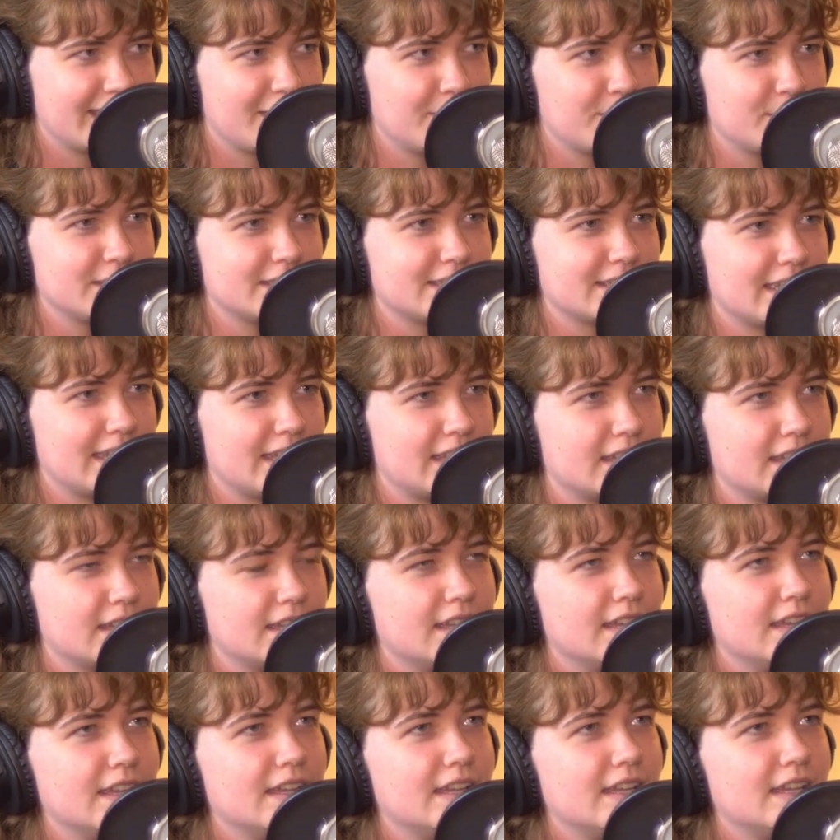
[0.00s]
It was like
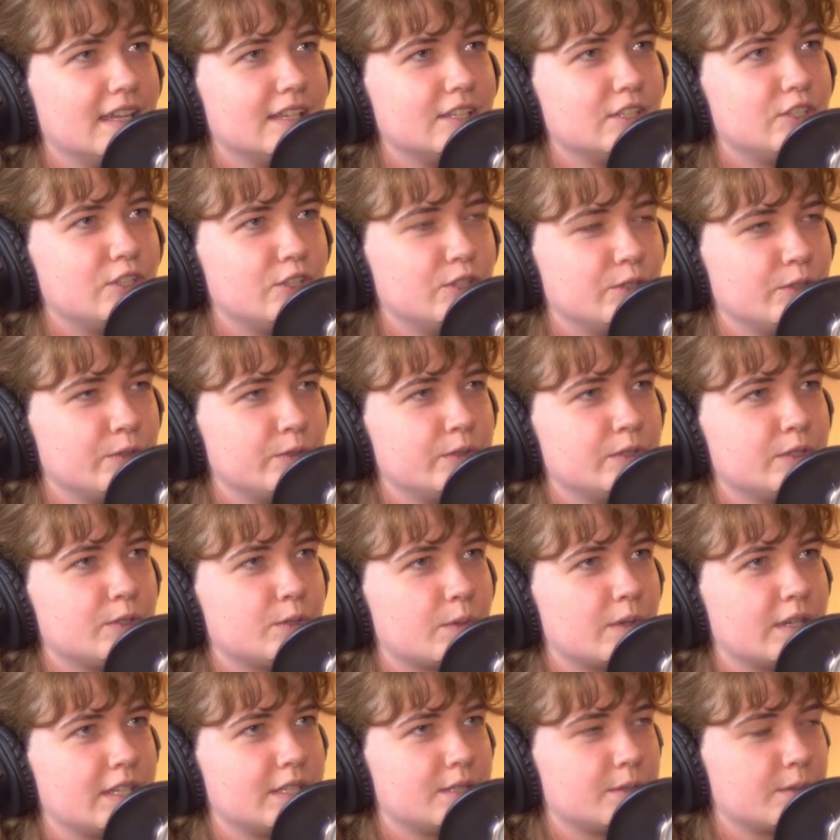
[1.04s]
June
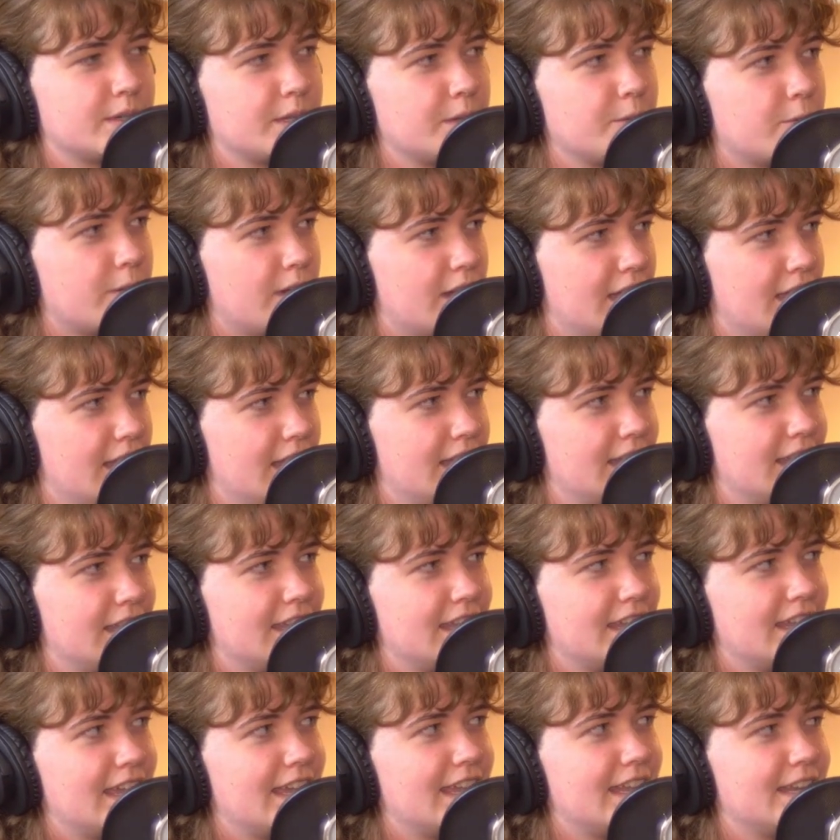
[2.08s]
2021
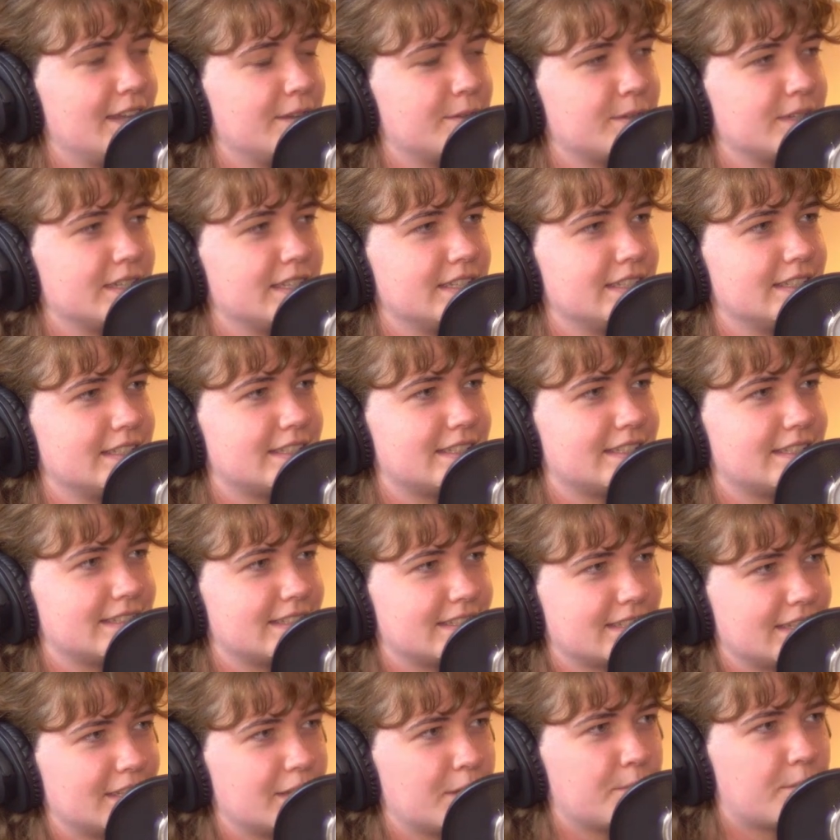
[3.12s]
and it was,
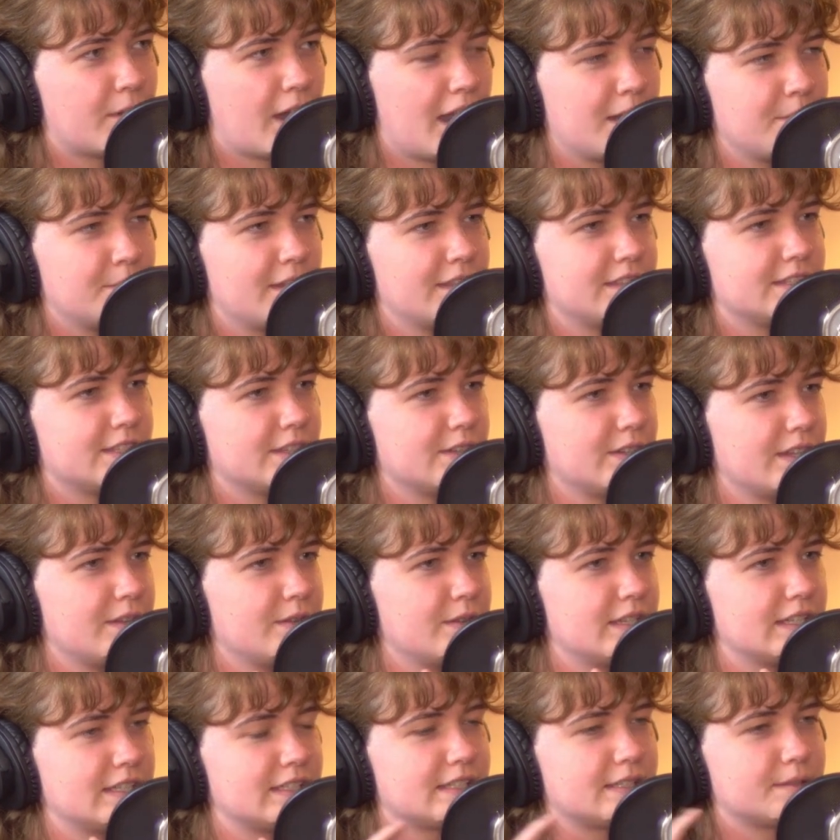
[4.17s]
you know, Pride Month. So he
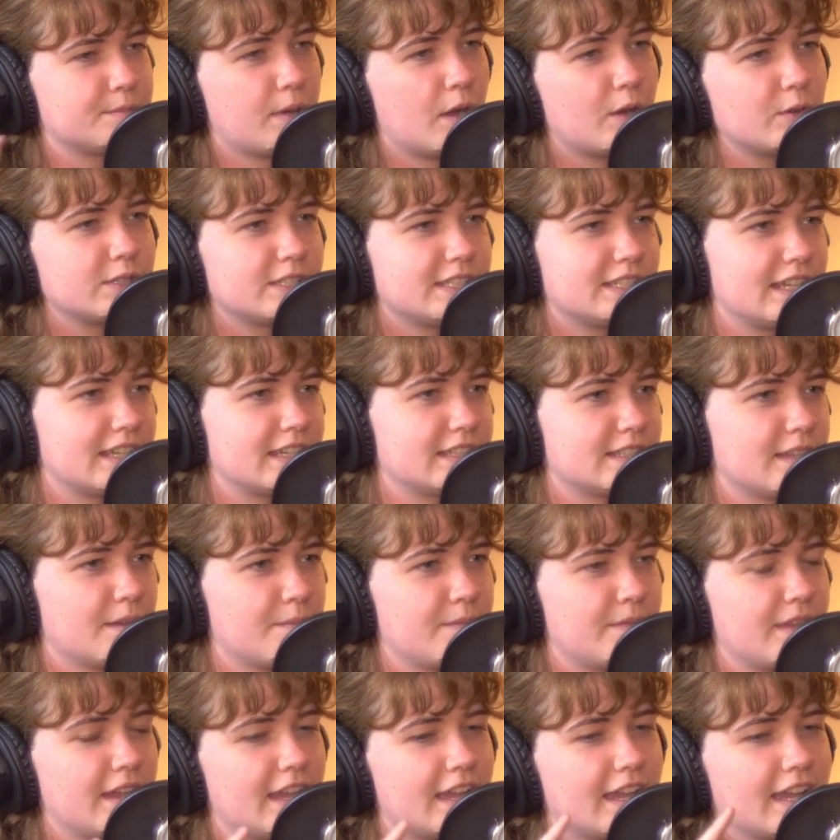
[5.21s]
was posting
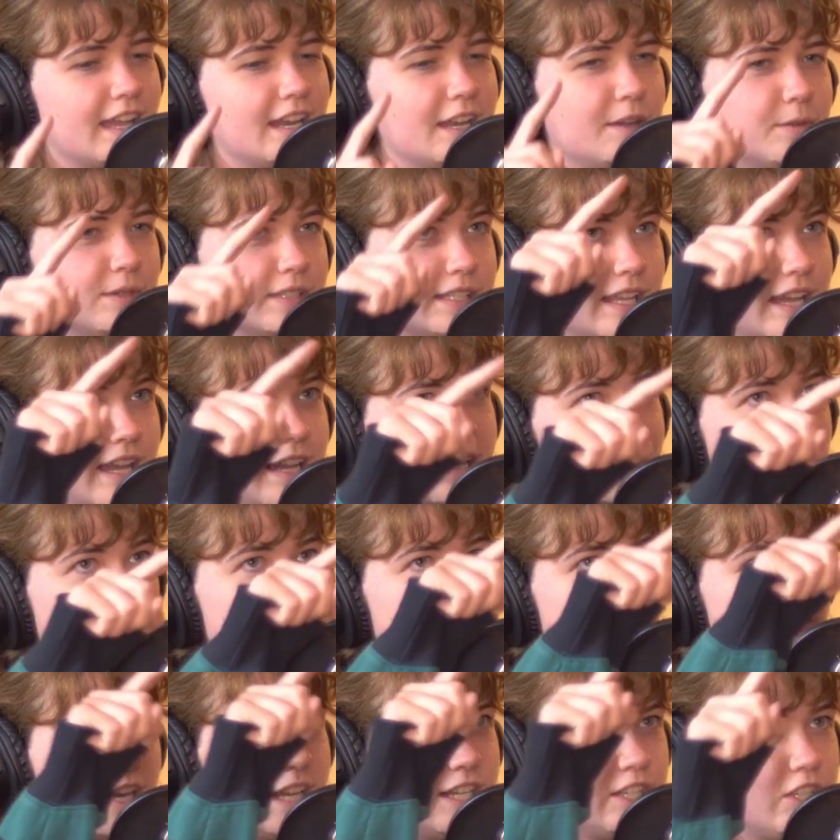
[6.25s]
something and it was like a
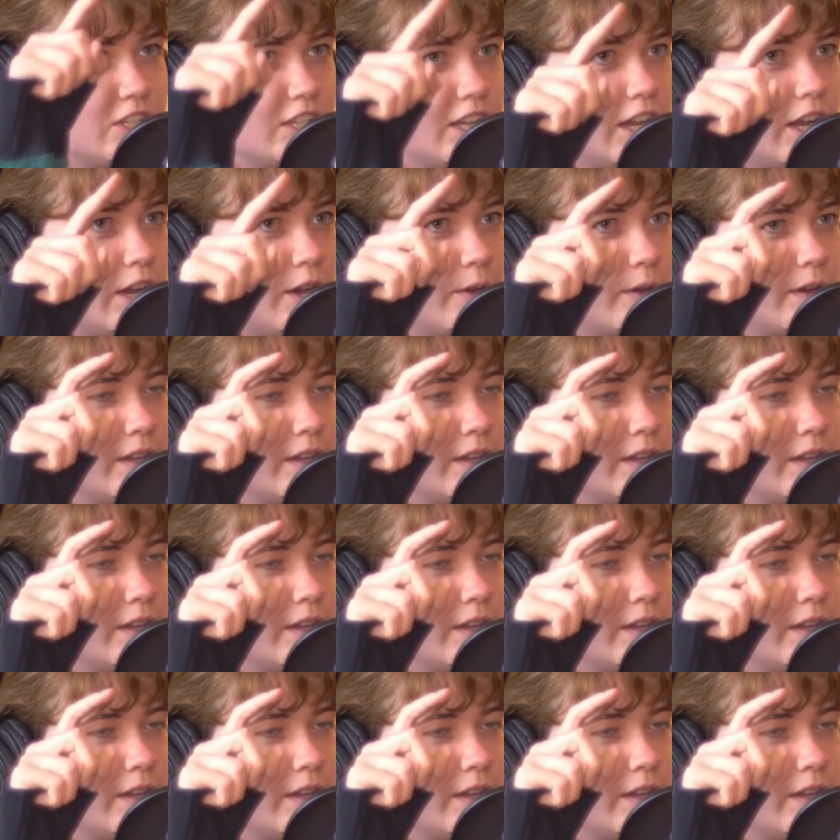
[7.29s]
ratio.